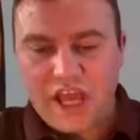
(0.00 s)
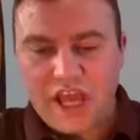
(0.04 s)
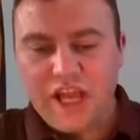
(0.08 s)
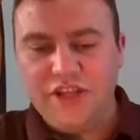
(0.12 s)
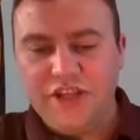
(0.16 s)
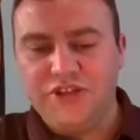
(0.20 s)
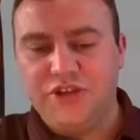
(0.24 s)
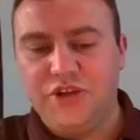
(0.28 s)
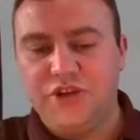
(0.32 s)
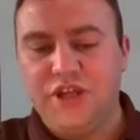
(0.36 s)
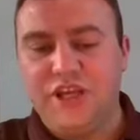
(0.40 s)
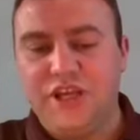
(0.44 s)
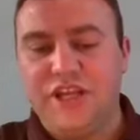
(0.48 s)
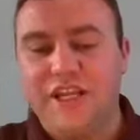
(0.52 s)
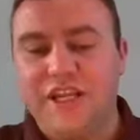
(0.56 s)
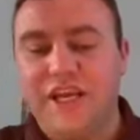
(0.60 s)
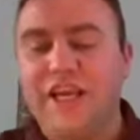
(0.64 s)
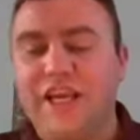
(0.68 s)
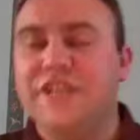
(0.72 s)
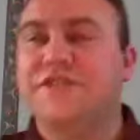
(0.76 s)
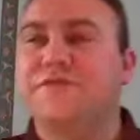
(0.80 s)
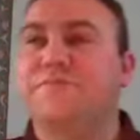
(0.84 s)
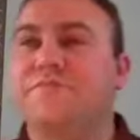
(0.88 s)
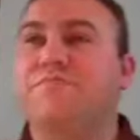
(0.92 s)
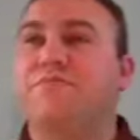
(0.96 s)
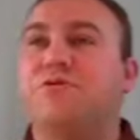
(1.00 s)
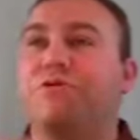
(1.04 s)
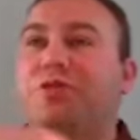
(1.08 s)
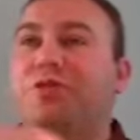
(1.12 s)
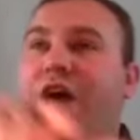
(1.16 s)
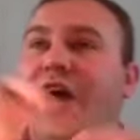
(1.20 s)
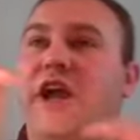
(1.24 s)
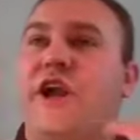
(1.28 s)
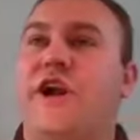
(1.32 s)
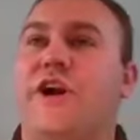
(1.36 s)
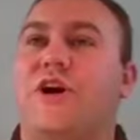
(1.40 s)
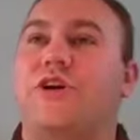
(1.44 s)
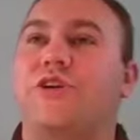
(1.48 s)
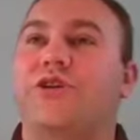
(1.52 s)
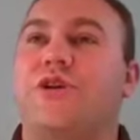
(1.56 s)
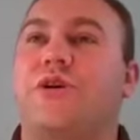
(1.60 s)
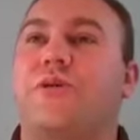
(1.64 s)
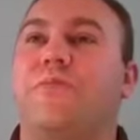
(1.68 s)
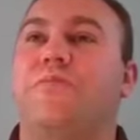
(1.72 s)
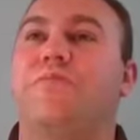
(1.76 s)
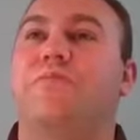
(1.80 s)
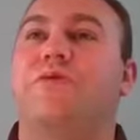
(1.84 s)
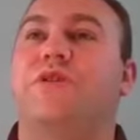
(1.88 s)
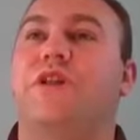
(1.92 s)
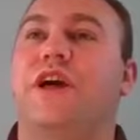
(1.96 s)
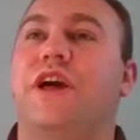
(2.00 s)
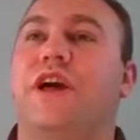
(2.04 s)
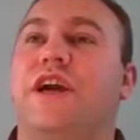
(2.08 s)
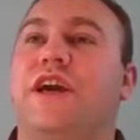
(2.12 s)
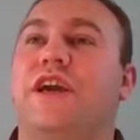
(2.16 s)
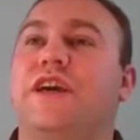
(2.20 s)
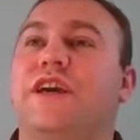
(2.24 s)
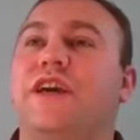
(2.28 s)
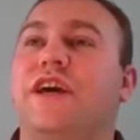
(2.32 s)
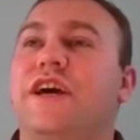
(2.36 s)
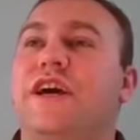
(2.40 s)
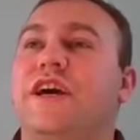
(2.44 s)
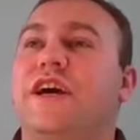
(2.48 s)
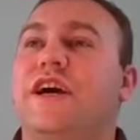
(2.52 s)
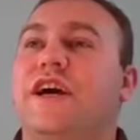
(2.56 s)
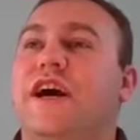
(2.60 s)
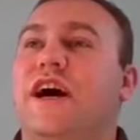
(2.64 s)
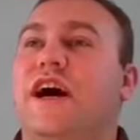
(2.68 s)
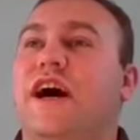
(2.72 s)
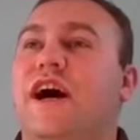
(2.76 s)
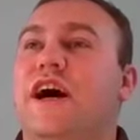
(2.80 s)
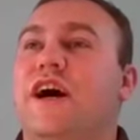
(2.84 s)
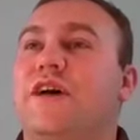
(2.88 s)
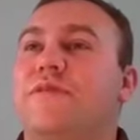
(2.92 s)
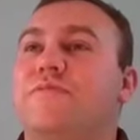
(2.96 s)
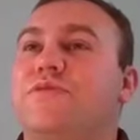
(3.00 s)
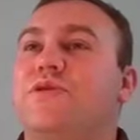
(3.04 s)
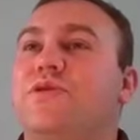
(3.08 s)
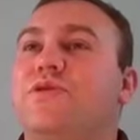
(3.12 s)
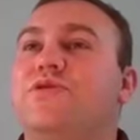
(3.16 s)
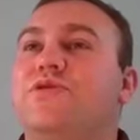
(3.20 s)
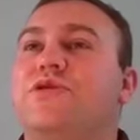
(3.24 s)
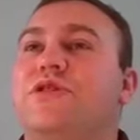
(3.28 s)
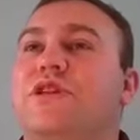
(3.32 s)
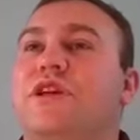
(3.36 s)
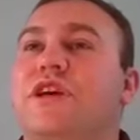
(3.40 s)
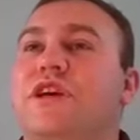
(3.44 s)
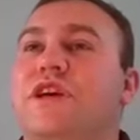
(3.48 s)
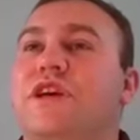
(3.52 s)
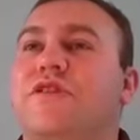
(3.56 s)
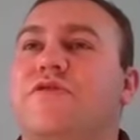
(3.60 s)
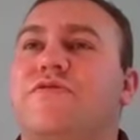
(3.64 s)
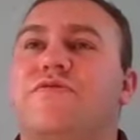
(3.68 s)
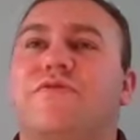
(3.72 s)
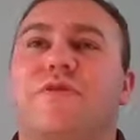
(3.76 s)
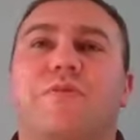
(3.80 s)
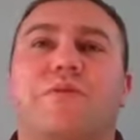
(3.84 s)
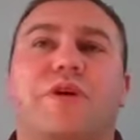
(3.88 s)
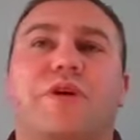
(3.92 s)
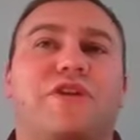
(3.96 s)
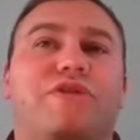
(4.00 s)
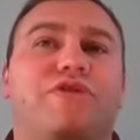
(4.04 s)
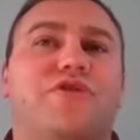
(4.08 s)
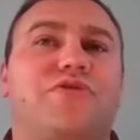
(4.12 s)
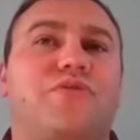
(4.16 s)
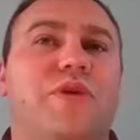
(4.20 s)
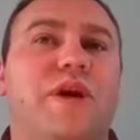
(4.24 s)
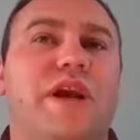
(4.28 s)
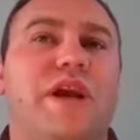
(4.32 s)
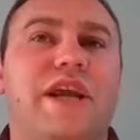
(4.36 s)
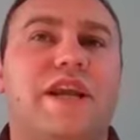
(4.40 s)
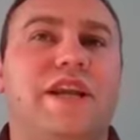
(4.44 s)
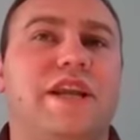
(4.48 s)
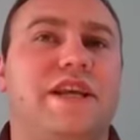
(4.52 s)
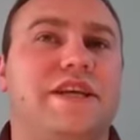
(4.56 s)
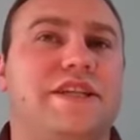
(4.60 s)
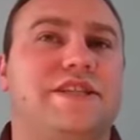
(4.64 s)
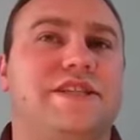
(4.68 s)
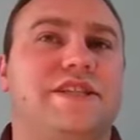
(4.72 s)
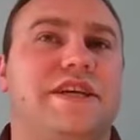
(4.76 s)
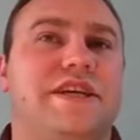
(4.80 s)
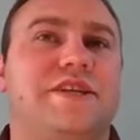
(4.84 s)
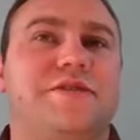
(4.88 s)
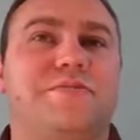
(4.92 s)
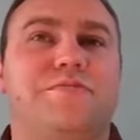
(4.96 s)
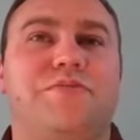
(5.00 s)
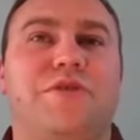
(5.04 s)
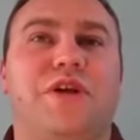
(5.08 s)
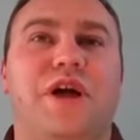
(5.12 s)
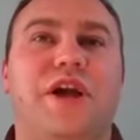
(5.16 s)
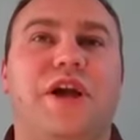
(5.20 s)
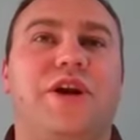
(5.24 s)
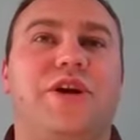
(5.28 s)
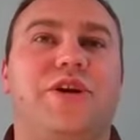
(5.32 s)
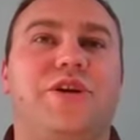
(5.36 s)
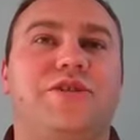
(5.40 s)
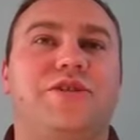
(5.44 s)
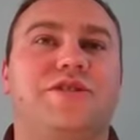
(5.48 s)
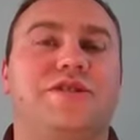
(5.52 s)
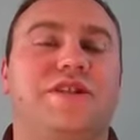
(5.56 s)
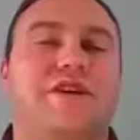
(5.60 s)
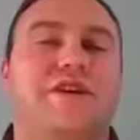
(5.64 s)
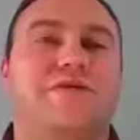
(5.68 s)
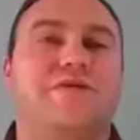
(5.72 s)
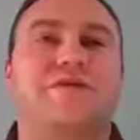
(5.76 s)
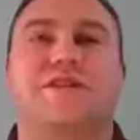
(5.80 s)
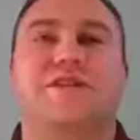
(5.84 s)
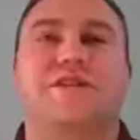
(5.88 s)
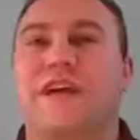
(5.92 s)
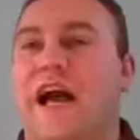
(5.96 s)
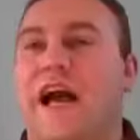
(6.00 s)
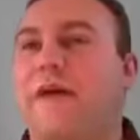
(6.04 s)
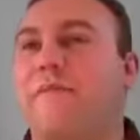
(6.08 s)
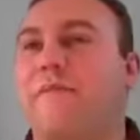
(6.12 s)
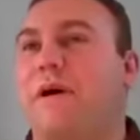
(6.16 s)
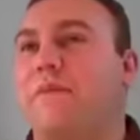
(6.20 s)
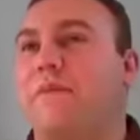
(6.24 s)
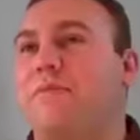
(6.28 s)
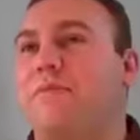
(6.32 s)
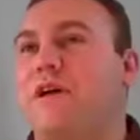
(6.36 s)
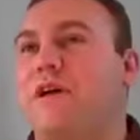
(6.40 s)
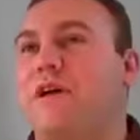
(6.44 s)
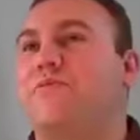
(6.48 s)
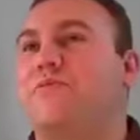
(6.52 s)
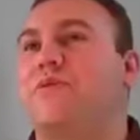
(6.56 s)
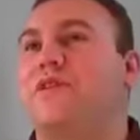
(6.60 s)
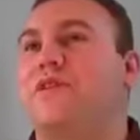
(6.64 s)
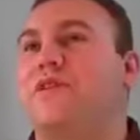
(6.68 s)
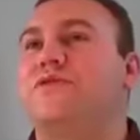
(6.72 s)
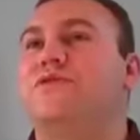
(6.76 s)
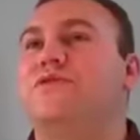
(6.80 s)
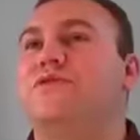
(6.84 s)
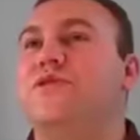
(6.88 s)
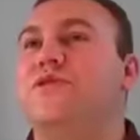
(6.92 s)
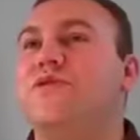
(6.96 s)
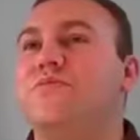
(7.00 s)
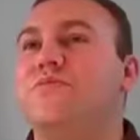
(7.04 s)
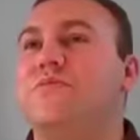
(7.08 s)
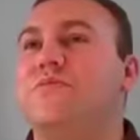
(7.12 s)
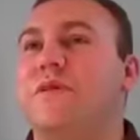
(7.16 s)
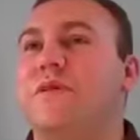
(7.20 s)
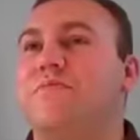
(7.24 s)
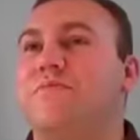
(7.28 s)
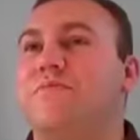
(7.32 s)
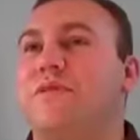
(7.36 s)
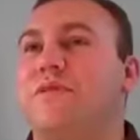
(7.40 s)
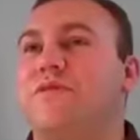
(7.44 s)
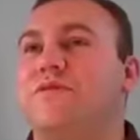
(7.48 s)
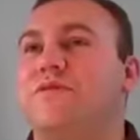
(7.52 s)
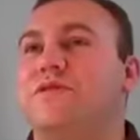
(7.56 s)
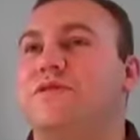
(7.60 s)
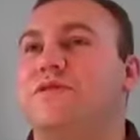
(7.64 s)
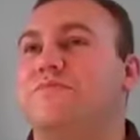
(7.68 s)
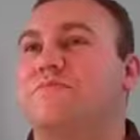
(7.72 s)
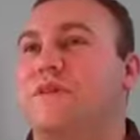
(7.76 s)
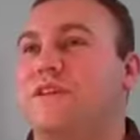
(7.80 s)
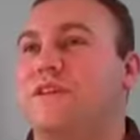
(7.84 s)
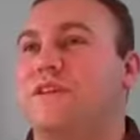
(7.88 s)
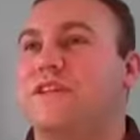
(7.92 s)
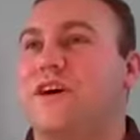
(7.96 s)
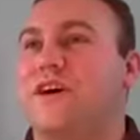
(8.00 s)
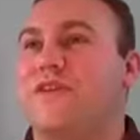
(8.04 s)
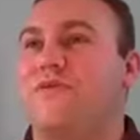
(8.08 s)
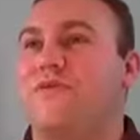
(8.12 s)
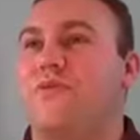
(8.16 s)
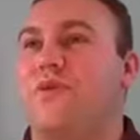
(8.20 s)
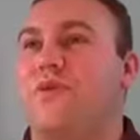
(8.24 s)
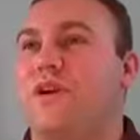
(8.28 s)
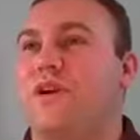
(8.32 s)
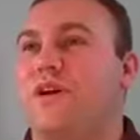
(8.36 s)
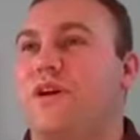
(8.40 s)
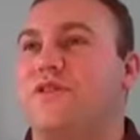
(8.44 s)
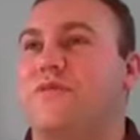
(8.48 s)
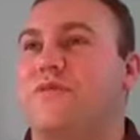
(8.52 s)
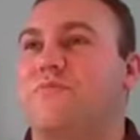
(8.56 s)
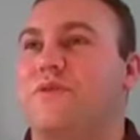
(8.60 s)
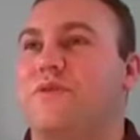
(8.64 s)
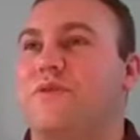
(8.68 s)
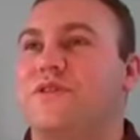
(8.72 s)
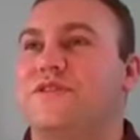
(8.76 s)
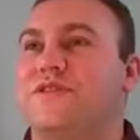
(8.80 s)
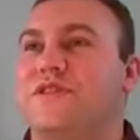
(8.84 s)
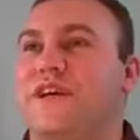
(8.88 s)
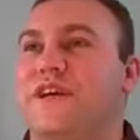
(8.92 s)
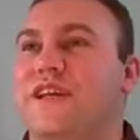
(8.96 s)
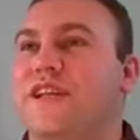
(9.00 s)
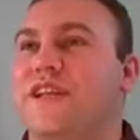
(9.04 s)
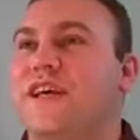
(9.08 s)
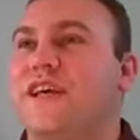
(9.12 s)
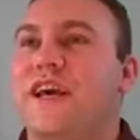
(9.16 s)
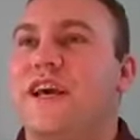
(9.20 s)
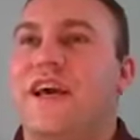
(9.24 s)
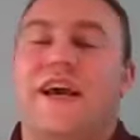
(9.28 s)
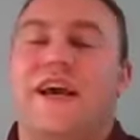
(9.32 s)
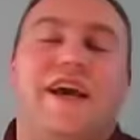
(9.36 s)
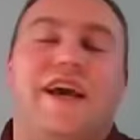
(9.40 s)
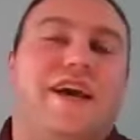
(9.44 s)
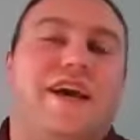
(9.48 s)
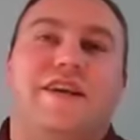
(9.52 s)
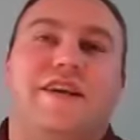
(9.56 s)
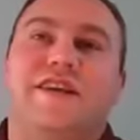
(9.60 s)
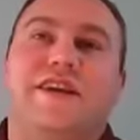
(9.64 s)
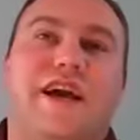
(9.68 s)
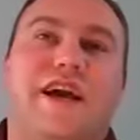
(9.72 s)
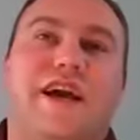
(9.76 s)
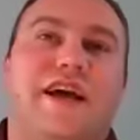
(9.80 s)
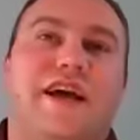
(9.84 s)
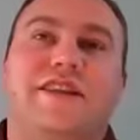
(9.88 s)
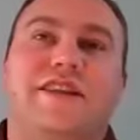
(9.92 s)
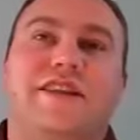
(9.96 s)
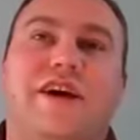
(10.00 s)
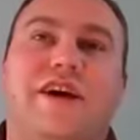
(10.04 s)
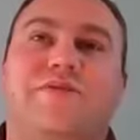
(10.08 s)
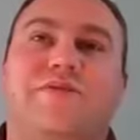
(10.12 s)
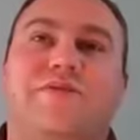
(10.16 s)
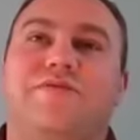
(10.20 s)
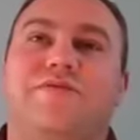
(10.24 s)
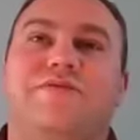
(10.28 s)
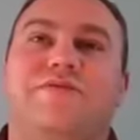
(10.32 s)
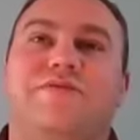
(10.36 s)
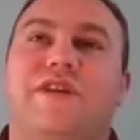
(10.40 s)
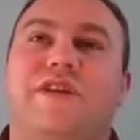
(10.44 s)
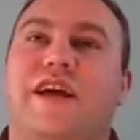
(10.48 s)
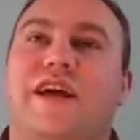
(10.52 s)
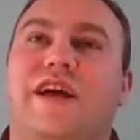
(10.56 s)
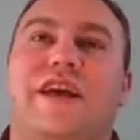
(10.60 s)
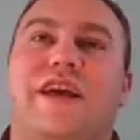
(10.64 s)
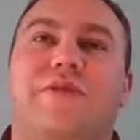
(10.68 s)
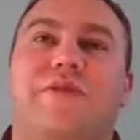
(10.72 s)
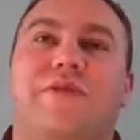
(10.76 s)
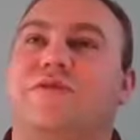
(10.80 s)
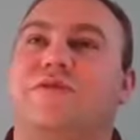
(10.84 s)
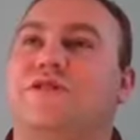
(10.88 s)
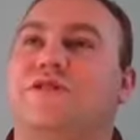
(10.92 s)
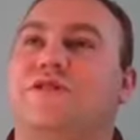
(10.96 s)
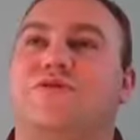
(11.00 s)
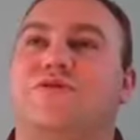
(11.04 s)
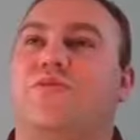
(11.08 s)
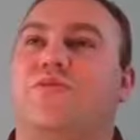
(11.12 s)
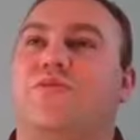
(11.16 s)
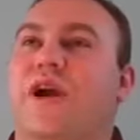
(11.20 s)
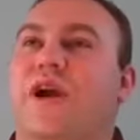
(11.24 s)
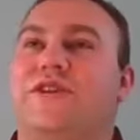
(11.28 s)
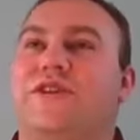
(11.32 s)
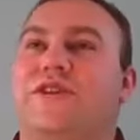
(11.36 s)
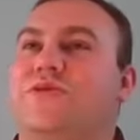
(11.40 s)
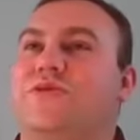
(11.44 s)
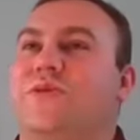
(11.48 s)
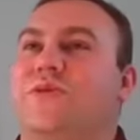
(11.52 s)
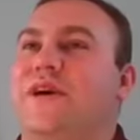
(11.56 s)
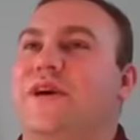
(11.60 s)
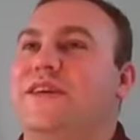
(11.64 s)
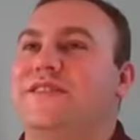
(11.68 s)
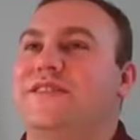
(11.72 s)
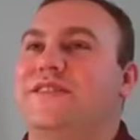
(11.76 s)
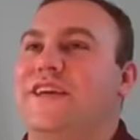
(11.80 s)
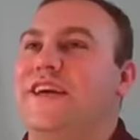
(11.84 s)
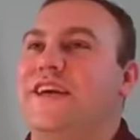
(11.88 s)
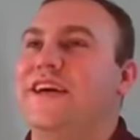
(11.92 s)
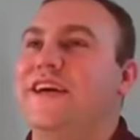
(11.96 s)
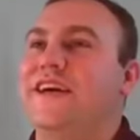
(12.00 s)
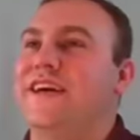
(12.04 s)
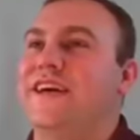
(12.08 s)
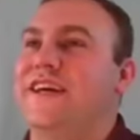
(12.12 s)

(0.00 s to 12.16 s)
And so then each player you can play usually from like 3 to 6 players. There was a time I played it with 2 people, just myself and one other person. Yeah, that game was just way too easy.